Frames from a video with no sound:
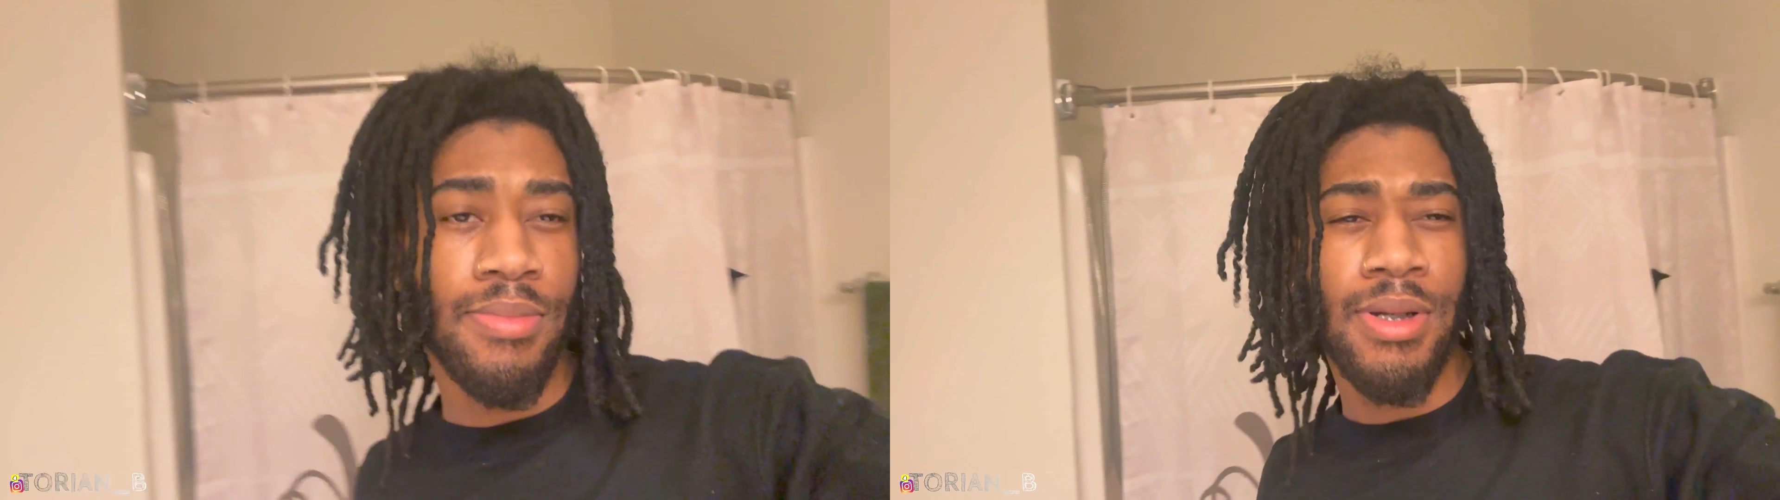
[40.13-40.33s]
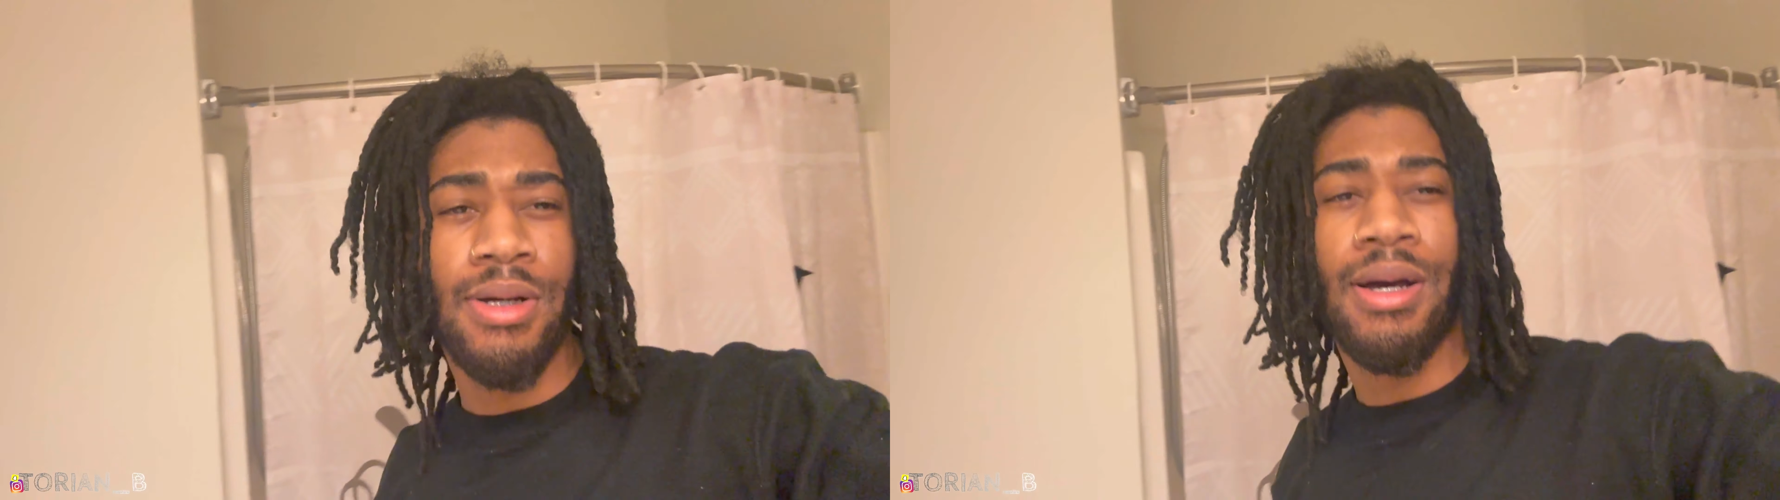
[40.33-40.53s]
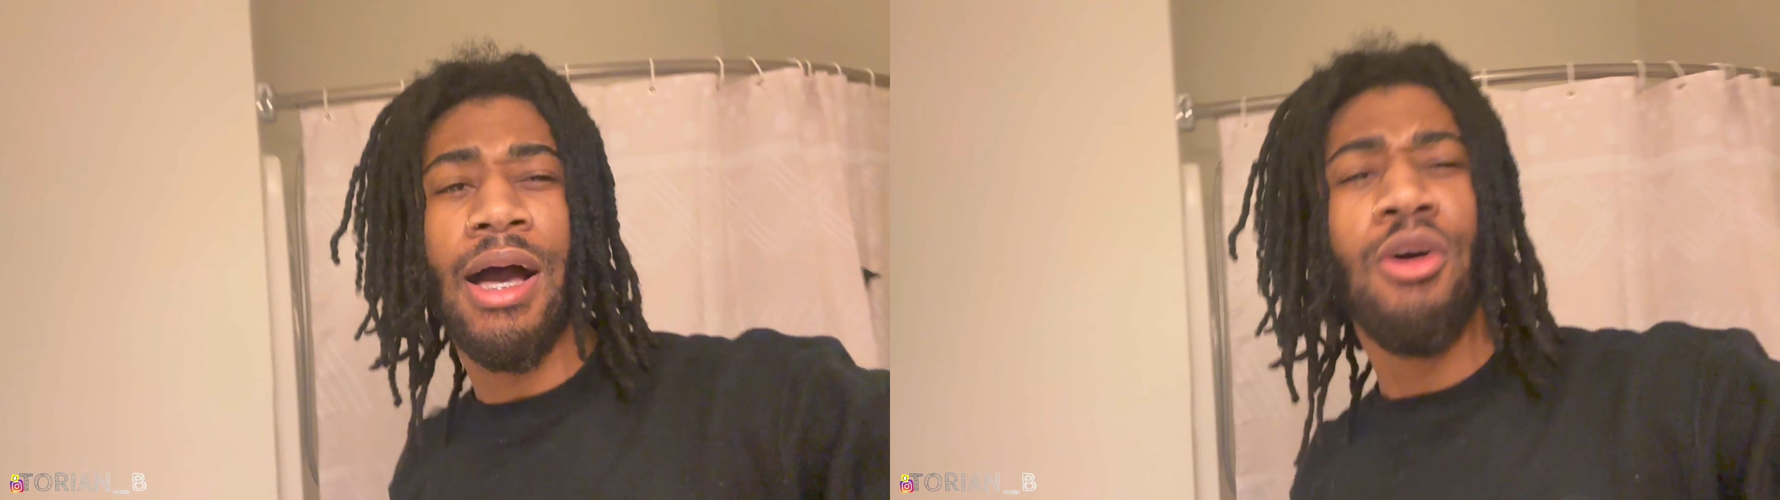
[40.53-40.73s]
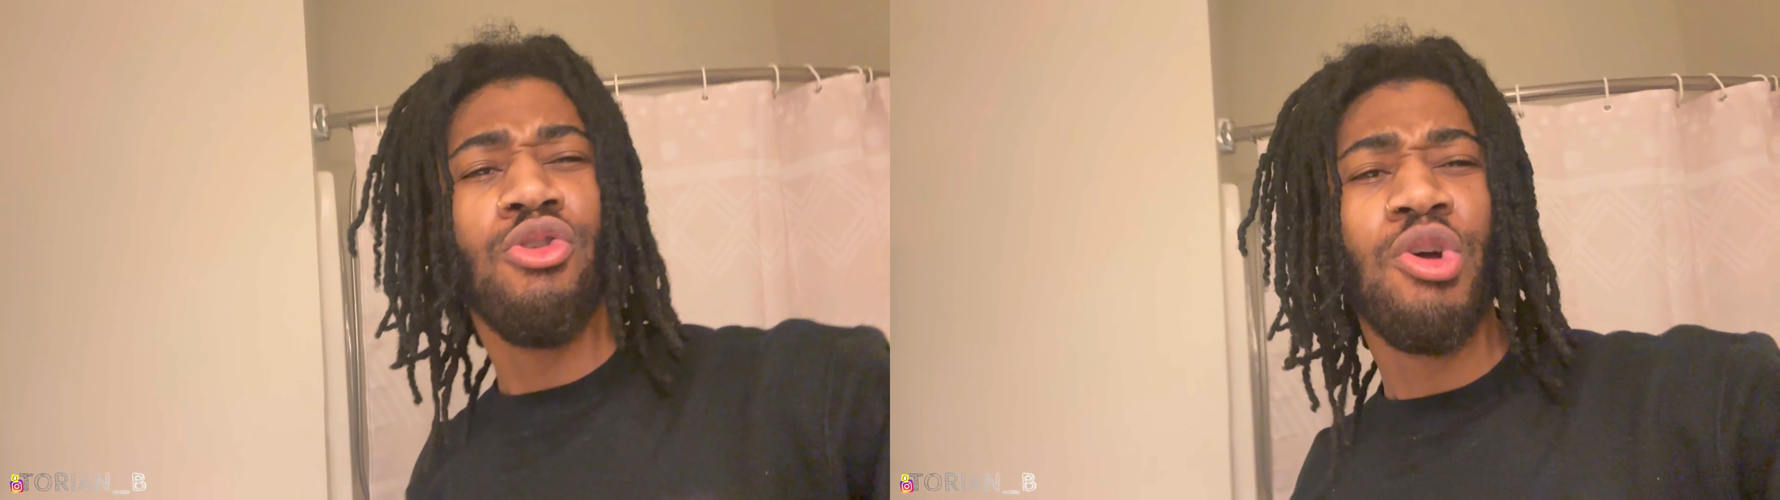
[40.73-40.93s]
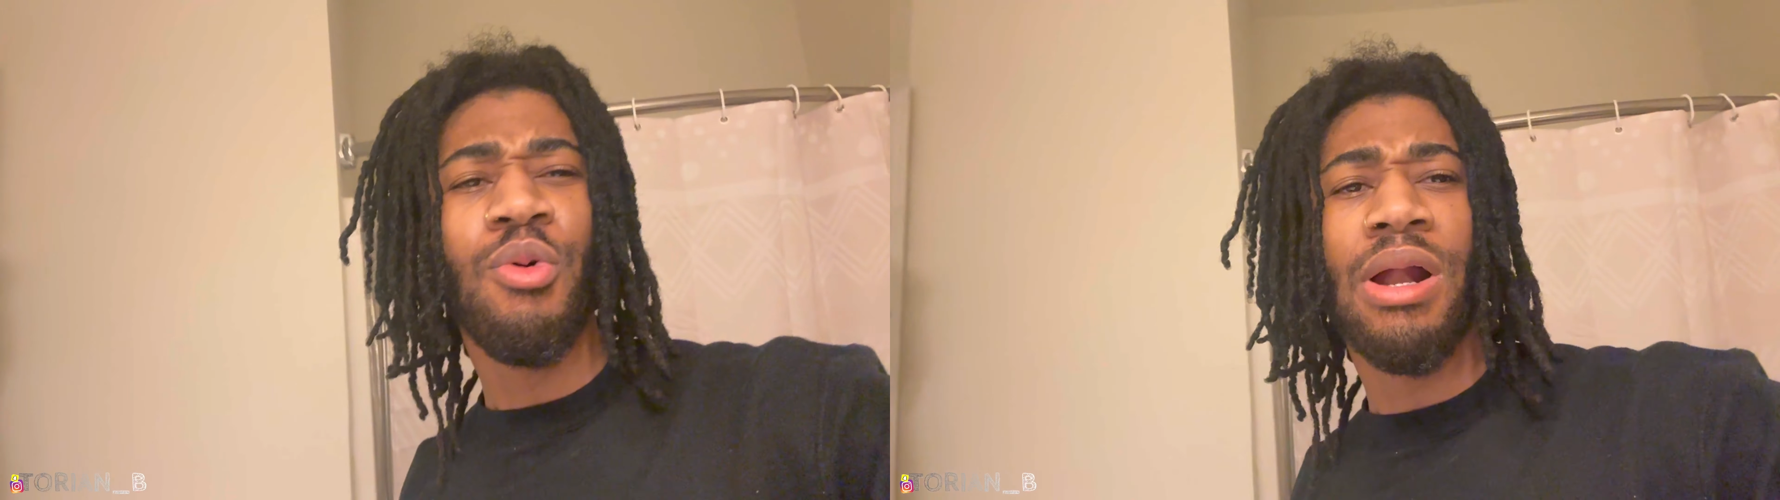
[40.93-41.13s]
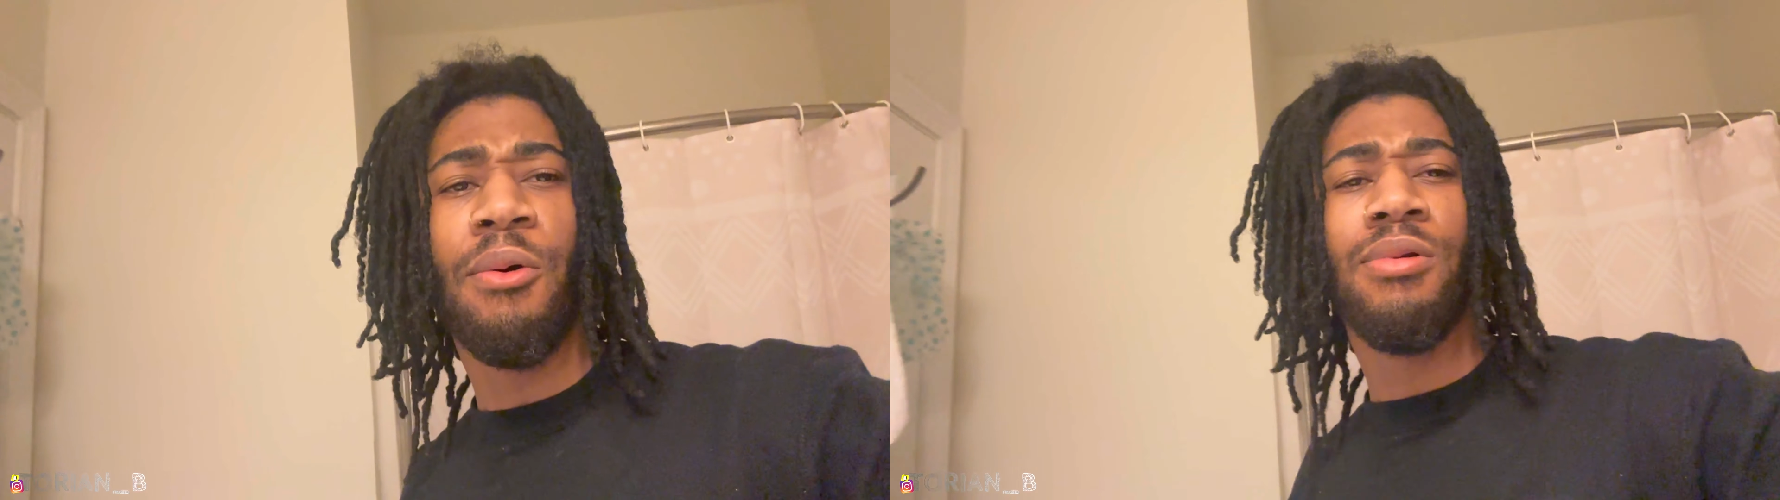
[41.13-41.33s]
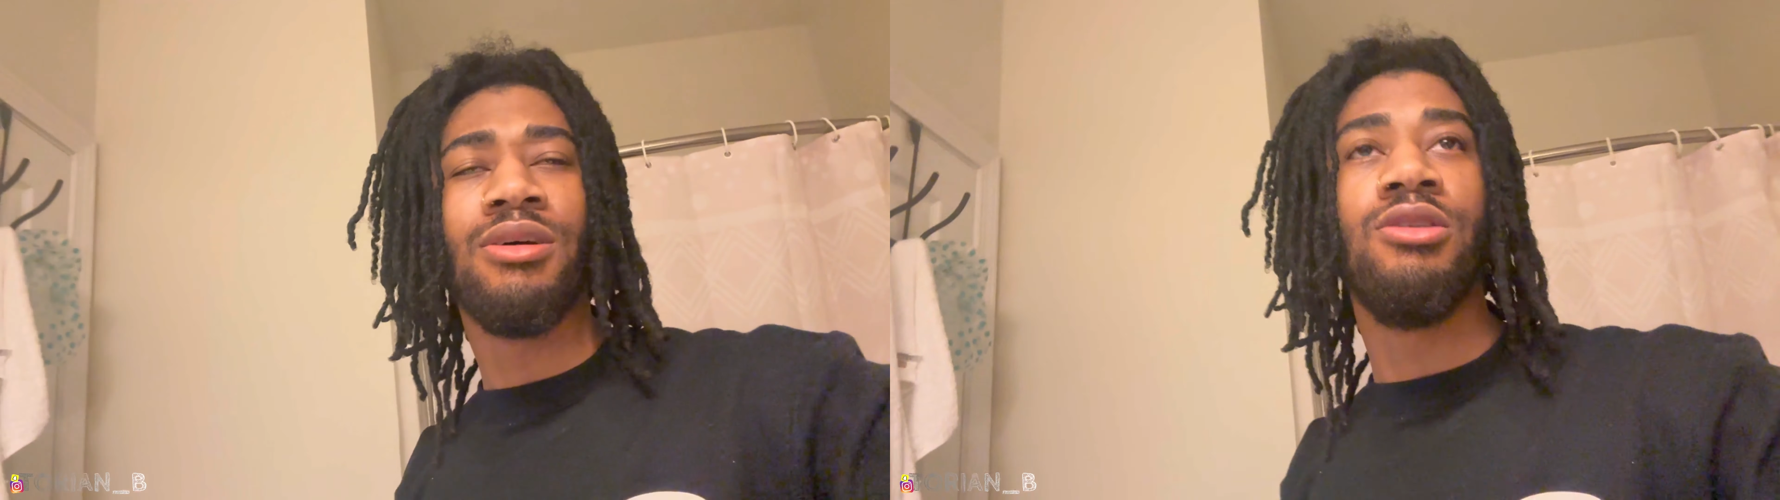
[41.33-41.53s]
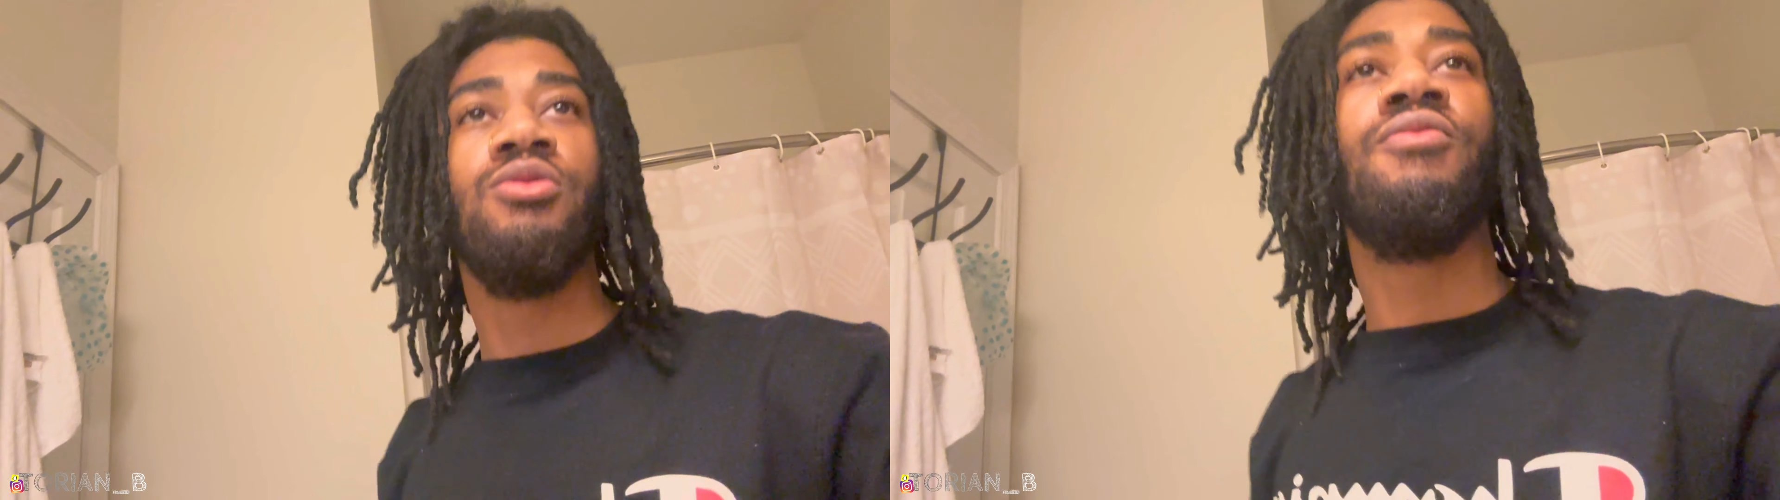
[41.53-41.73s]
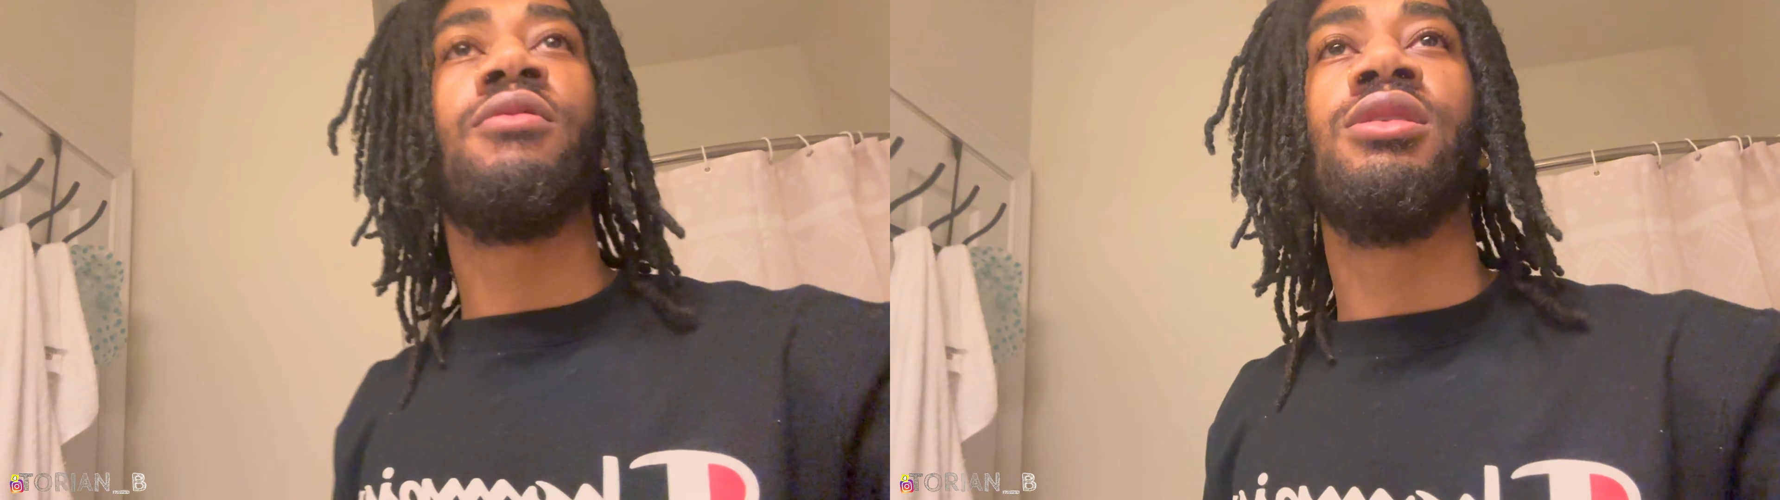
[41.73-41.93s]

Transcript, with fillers: But uh, I don't know what I wanna do for